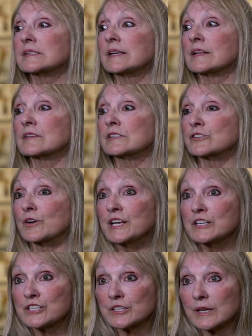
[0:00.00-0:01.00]

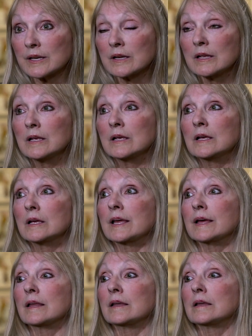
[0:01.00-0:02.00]
Illustration
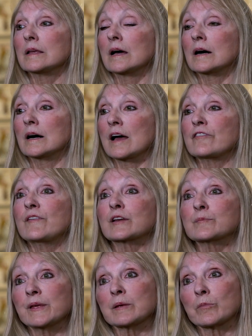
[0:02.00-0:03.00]
can uh,
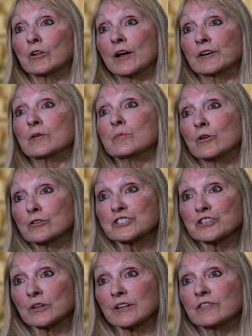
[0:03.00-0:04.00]
affect people on an
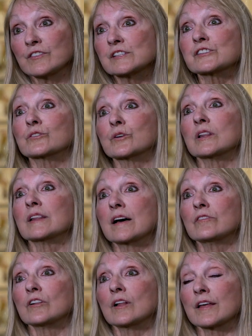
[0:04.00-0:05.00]
emotional and visceral
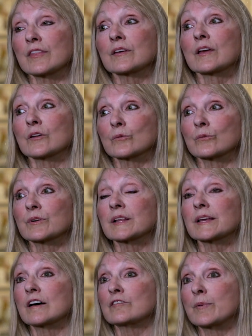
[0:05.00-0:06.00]
level. I think it can
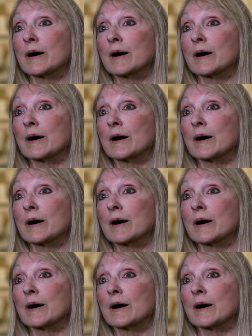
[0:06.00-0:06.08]
really have